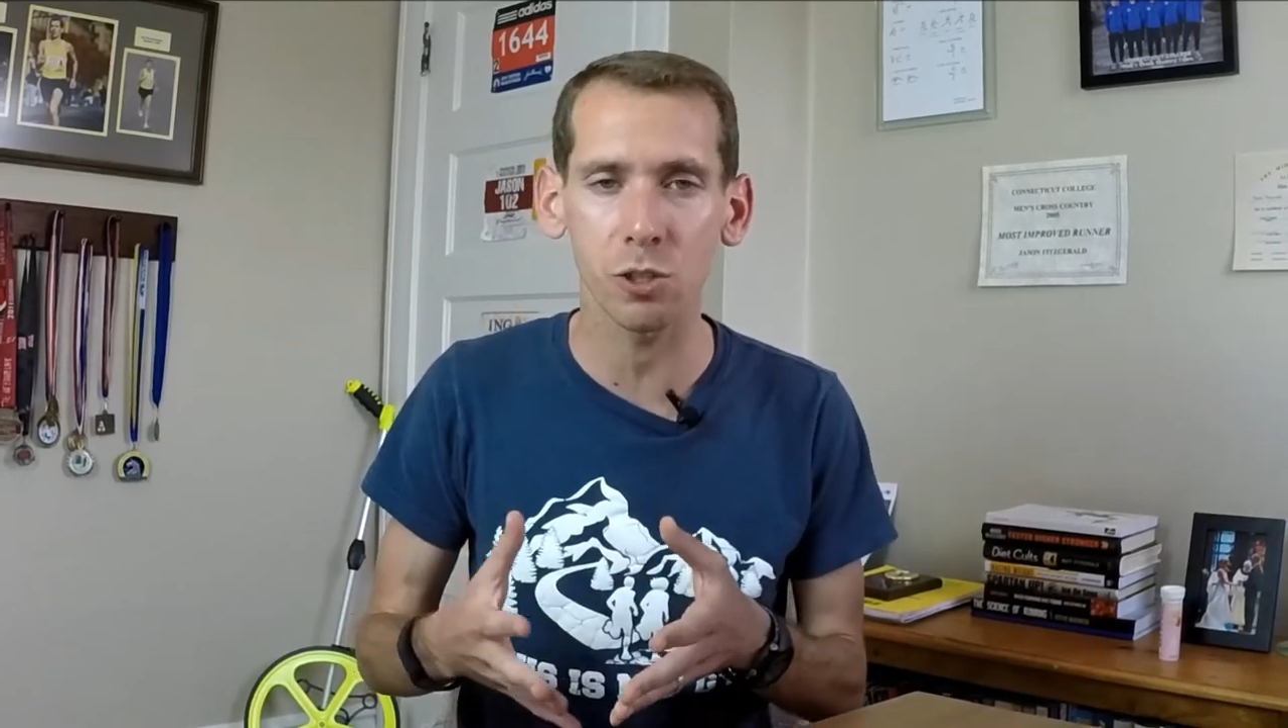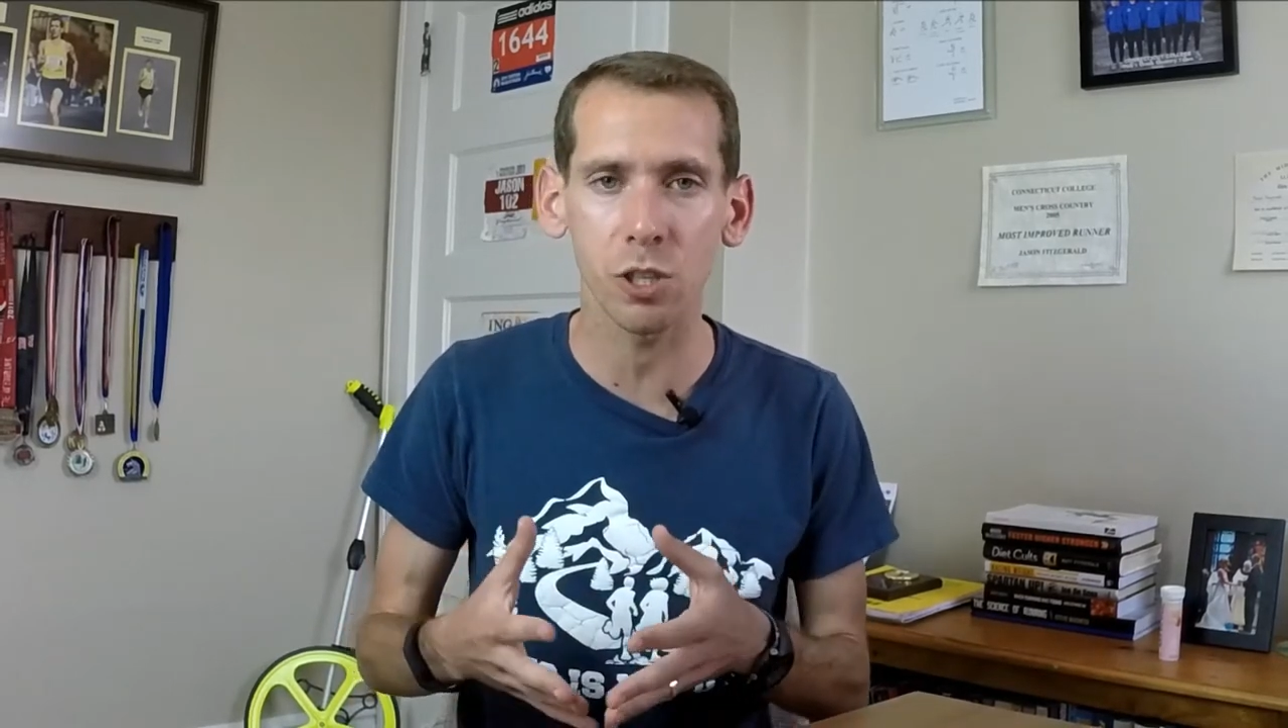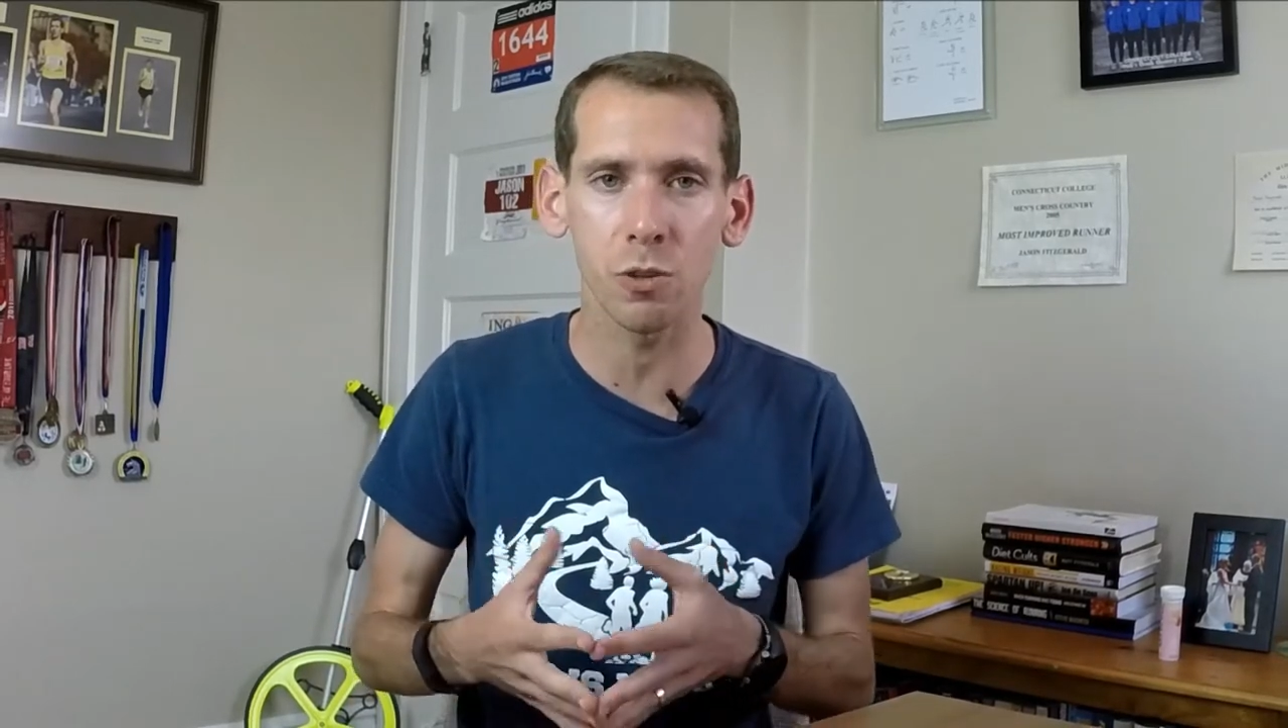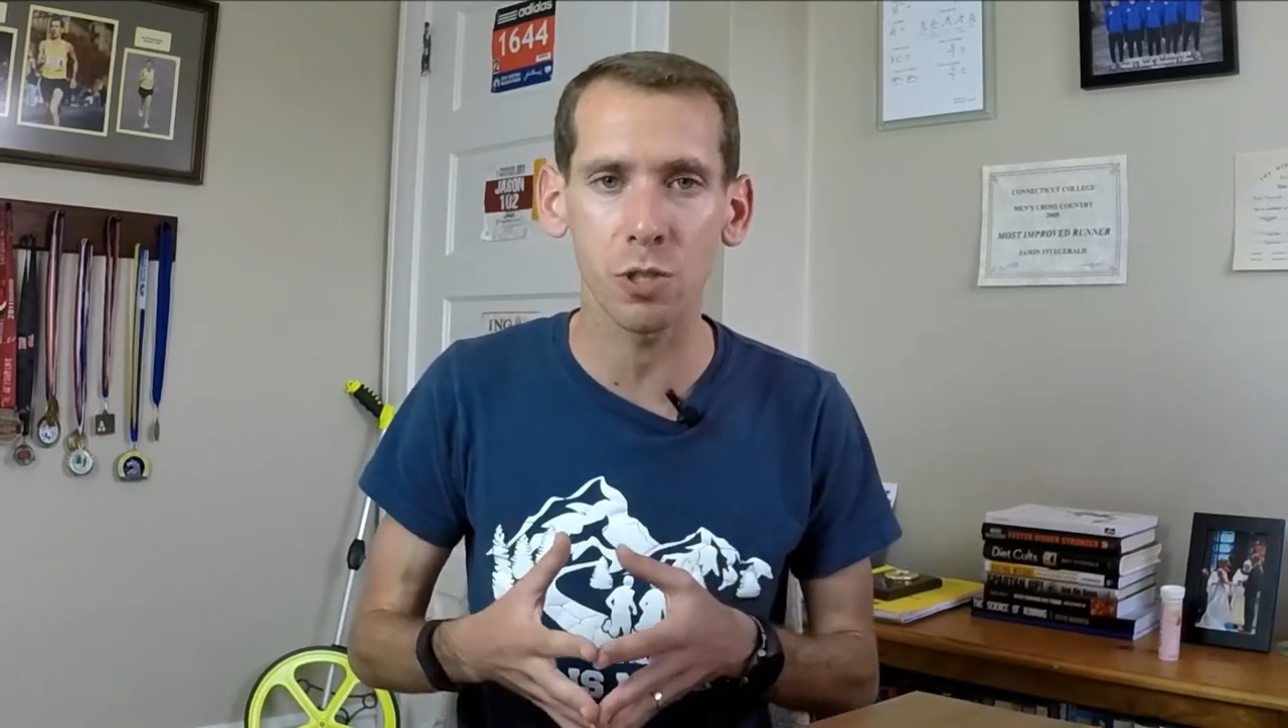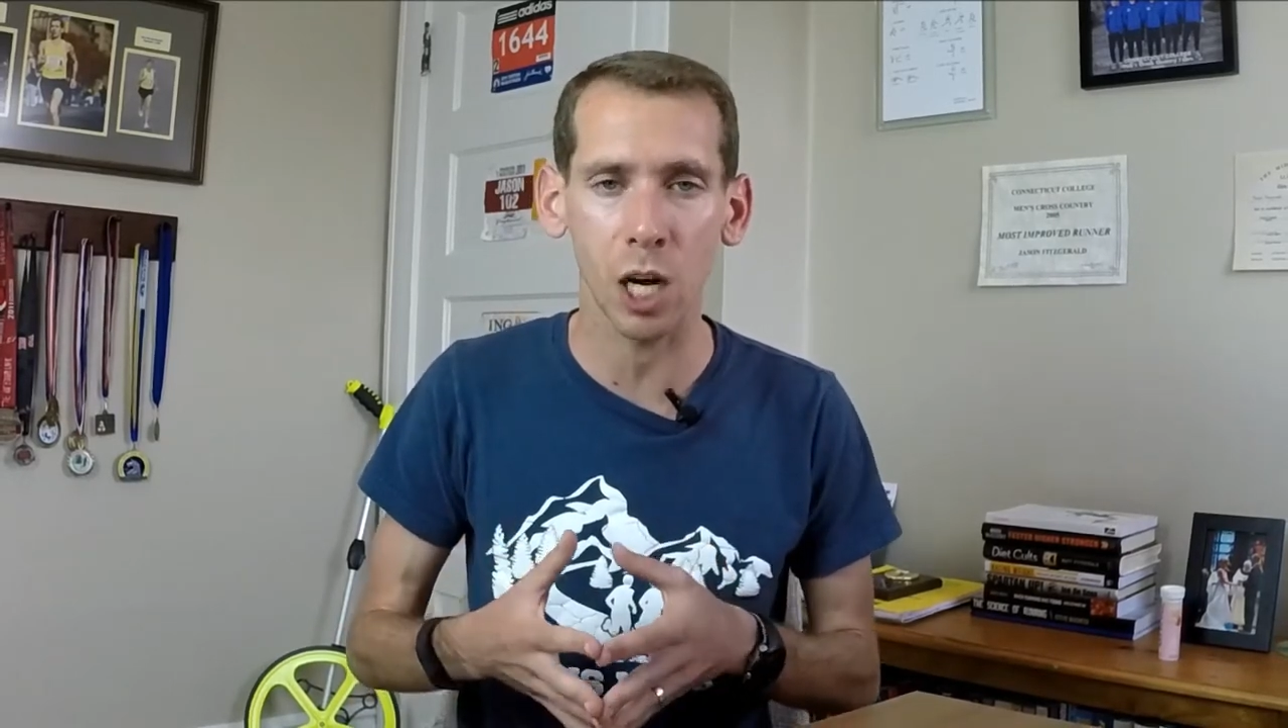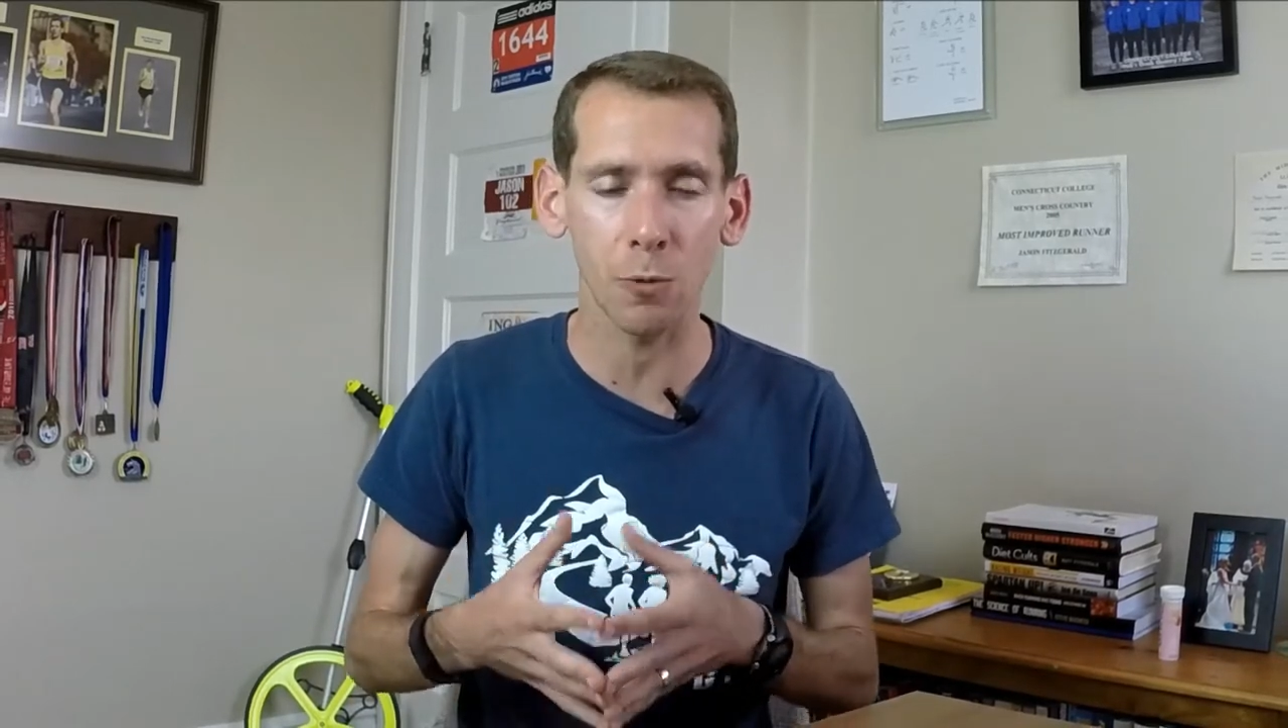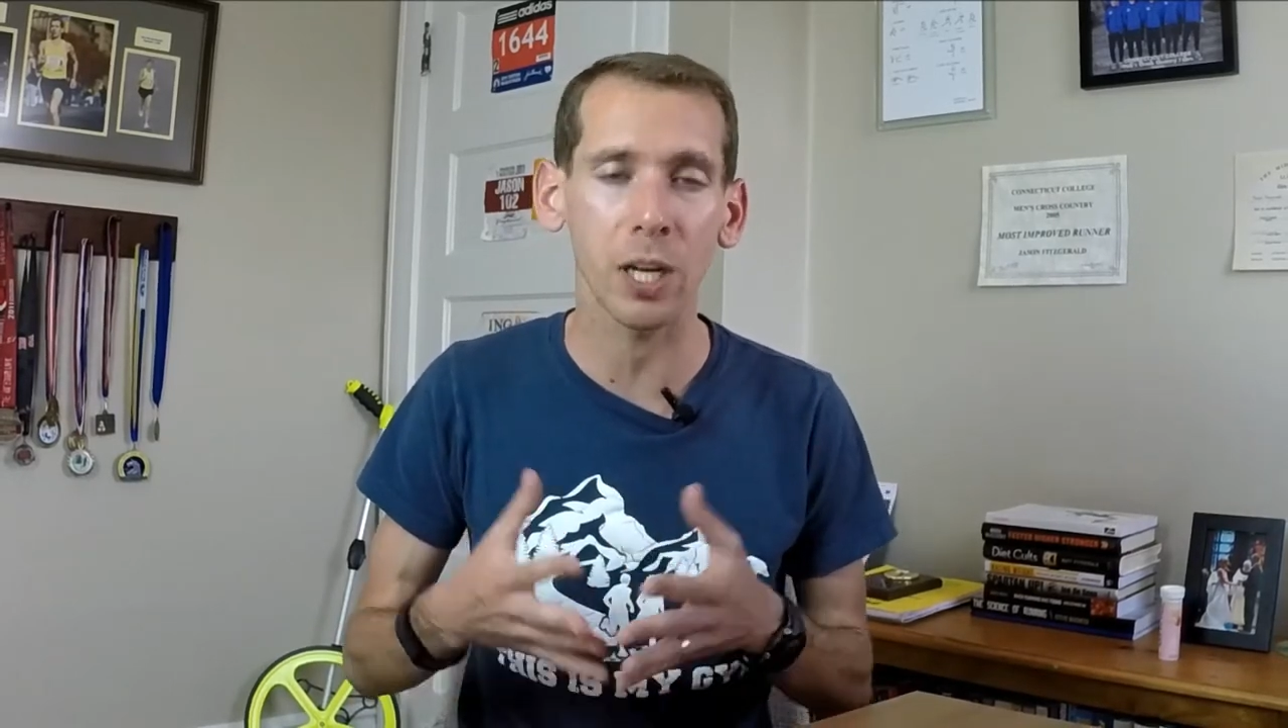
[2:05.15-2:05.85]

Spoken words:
to use on a